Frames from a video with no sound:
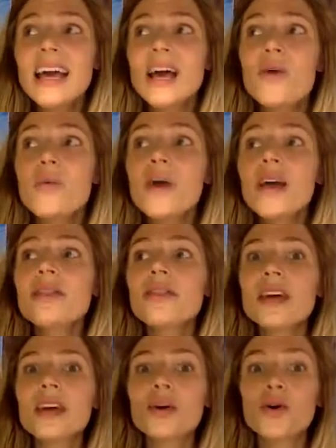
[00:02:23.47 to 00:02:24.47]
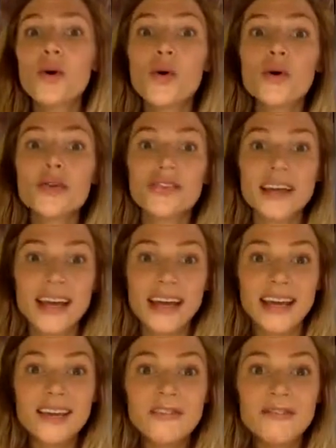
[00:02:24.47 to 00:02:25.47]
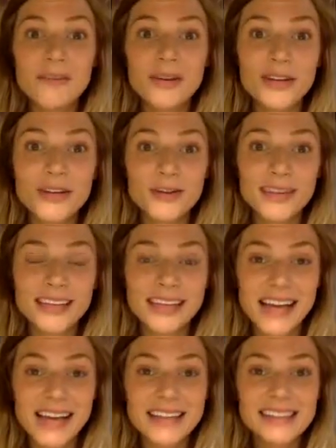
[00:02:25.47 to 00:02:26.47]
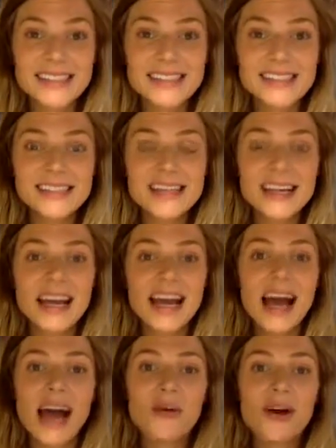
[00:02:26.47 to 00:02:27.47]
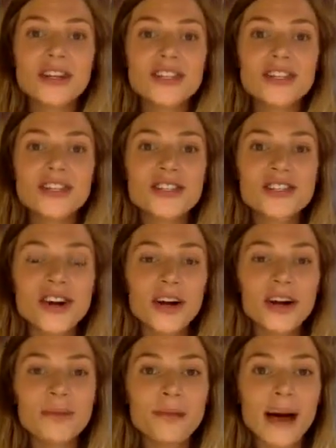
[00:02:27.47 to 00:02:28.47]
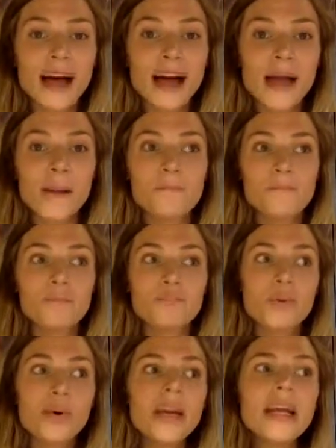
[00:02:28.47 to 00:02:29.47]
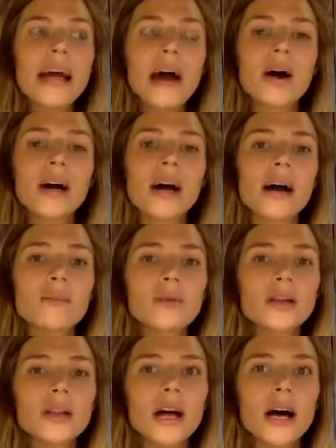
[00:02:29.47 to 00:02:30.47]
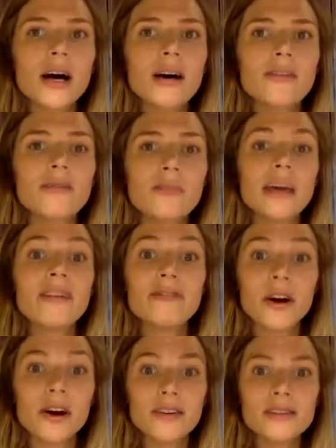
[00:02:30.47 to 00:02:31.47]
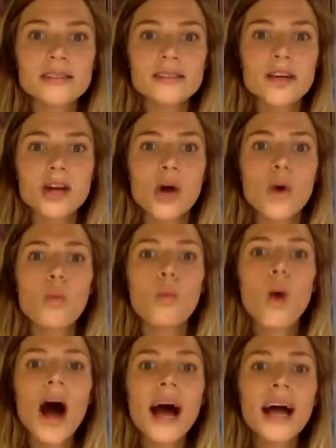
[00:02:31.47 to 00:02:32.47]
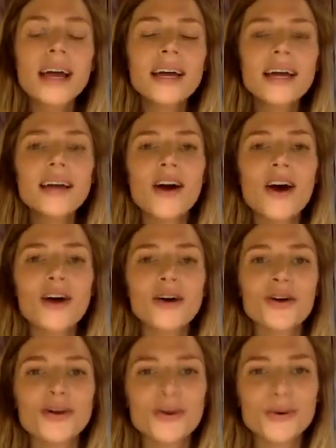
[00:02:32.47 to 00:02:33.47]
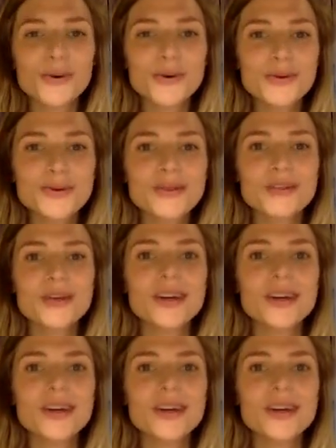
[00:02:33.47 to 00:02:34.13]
With goal setting from a yogic lens, I want to start by pointing out a couple of pitfalls why our goals